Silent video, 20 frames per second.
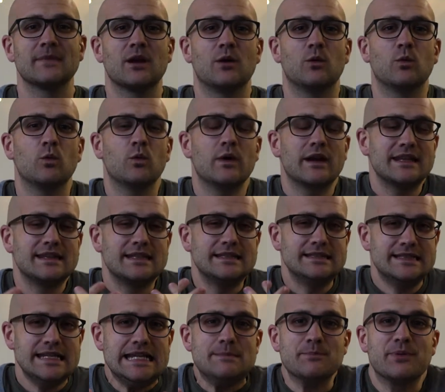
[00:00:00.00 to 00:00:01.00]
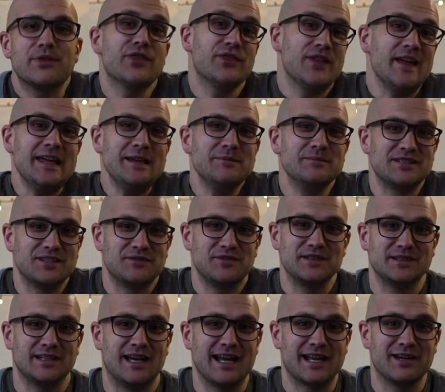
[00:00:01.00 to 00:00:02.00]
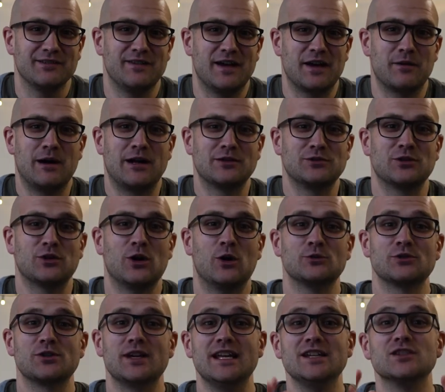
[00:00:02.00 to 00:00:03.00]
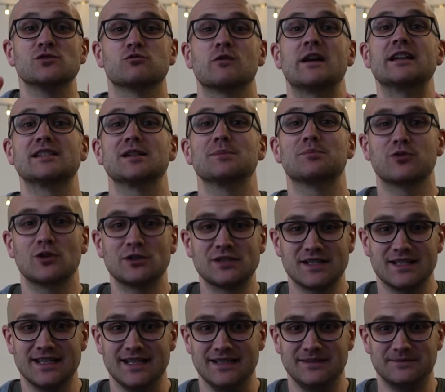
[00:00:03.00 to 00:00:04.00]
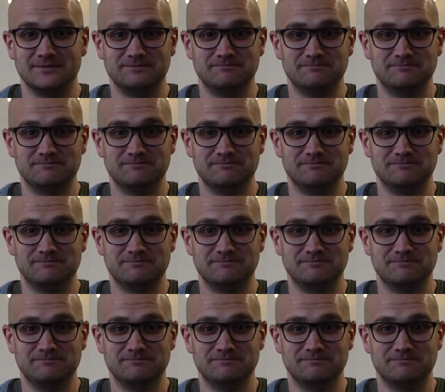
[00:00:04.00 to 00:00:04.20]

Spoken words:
One of the deep themes, if you like, of Vanuatu culture is reciprocity.